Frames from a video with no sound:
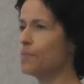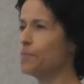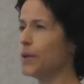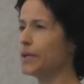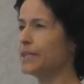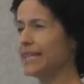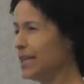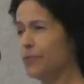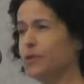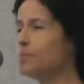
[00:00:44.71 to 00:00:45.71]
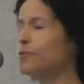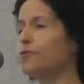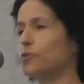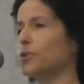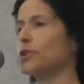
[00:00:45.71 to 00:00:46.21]
but even
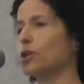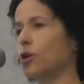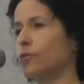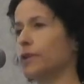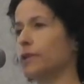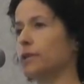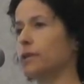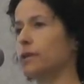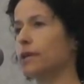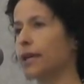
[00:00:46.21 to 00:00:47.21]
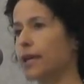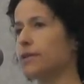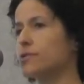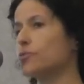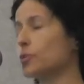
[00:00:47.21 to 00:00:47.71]
before COVID,
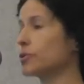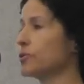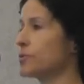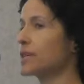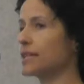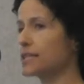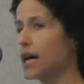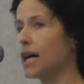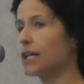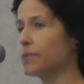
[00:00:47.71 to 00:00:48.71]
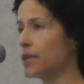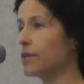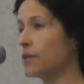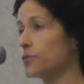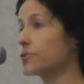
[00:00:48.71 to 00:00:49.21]
kids were losing time
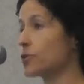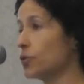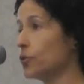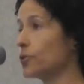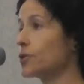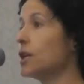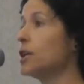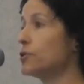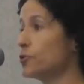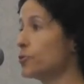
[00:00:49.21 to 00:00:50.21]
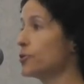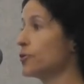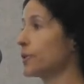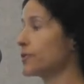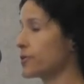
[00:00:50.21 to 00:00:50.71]
in their schools due
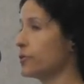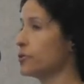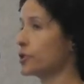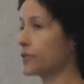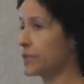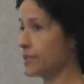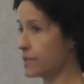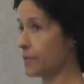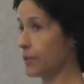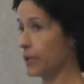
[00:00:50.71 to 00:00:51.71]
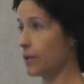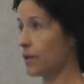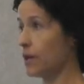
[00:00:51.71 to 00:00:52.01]
to exclusionary discipline.